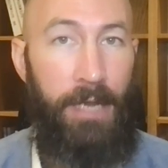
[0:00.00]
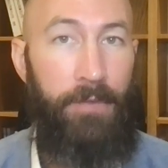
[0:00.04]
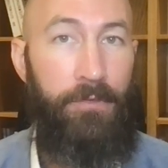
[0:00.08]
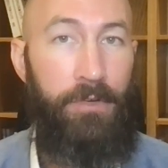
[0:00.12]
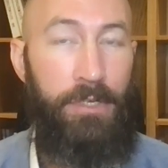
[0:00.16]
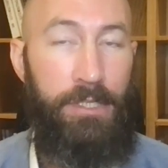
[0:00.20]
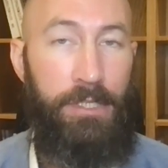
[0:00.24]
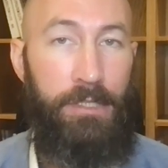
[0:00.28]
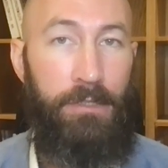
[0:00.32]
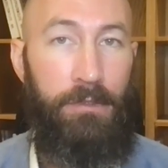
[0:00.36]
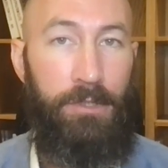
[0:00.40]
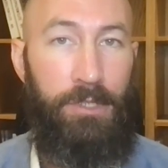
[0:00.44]

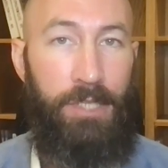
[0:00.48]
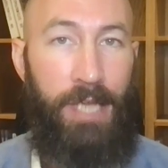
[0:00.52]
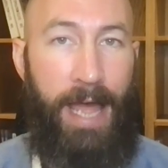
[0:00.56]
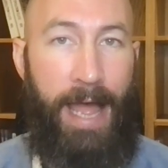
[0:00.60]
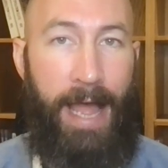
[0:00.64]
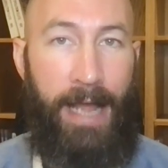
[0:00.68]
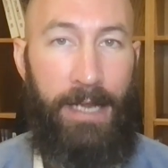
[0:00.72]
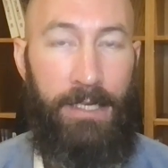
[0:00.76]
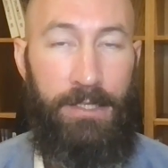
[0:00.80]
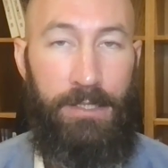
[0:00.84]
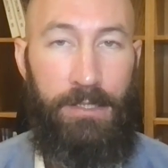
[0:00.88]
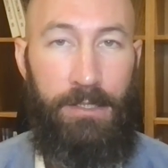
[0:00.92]
every single
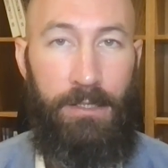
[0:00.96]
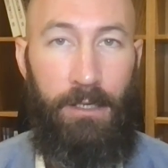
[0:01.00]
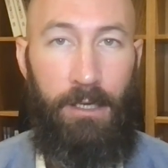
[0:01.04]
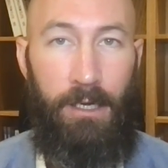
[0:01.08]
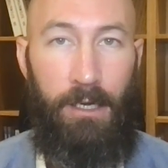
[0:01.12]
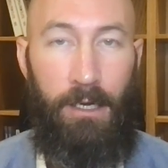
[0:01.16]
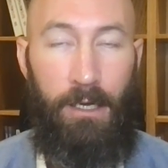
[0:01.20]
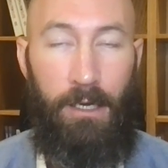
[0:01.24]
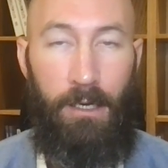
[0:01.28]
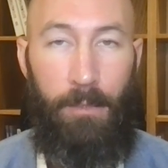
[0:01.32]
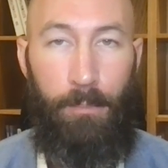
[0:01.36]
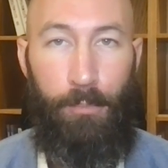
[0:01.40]
tax
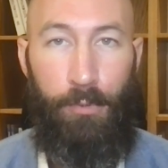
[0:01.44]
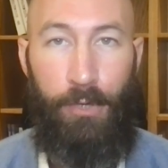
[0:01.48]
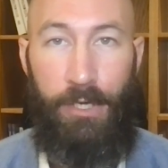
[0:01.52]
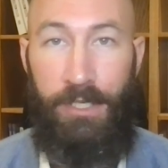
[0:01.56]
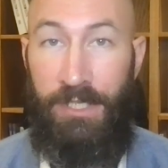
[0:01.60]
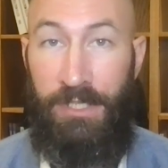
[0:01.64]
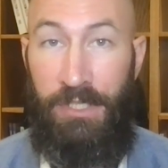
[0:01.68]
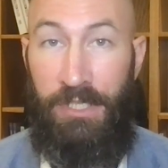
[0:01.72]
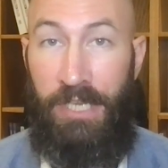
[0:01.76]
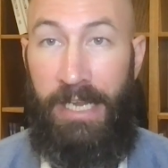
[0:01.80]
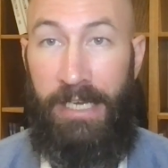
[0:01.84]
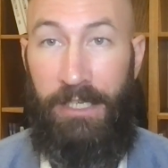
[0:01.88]

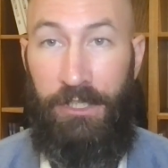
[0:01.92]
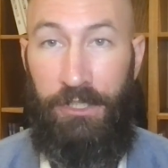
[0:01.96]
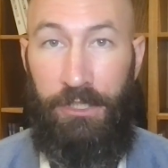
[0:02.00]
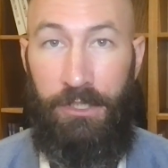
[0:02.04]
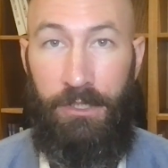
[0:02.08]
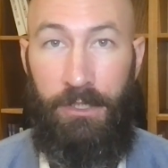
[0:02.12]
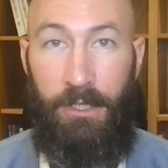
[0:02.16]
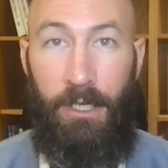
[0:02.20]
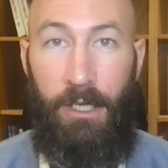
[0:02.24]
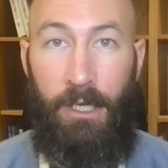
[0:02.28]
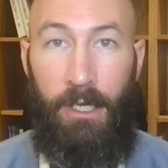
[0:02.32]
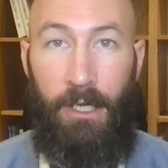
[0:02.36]

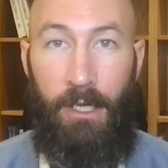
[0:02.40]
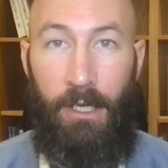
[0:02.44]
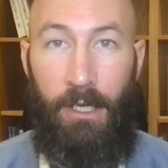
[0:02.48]
presentation